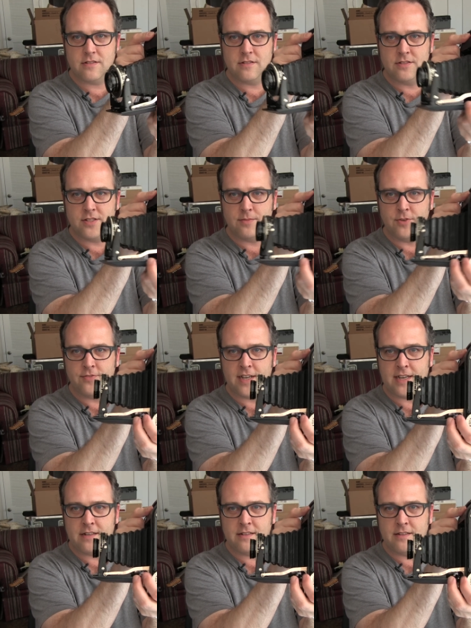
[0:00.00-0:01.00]
you see it move
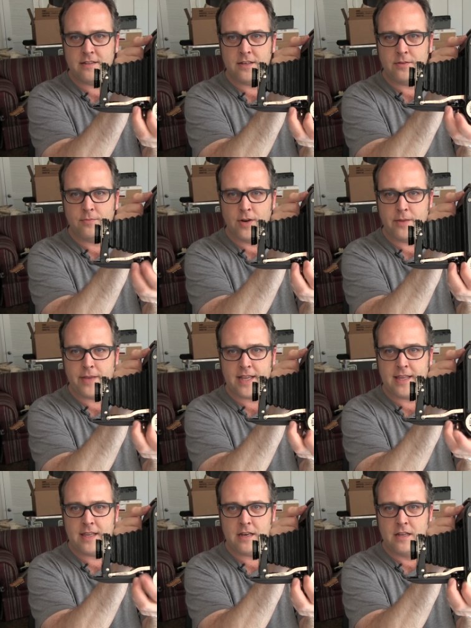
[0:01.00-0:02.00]
out, and then you bring it
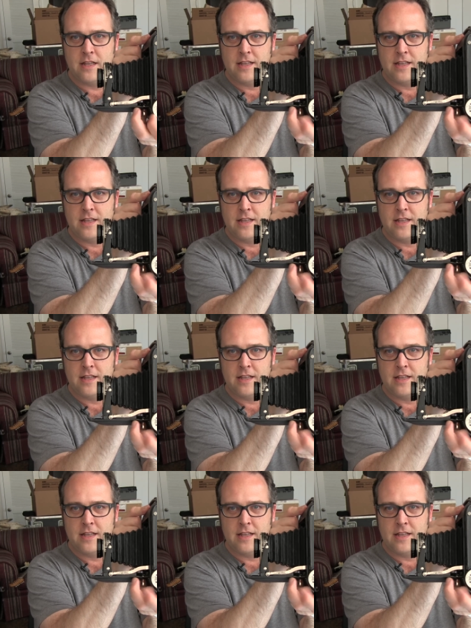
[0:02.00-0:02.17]
back in.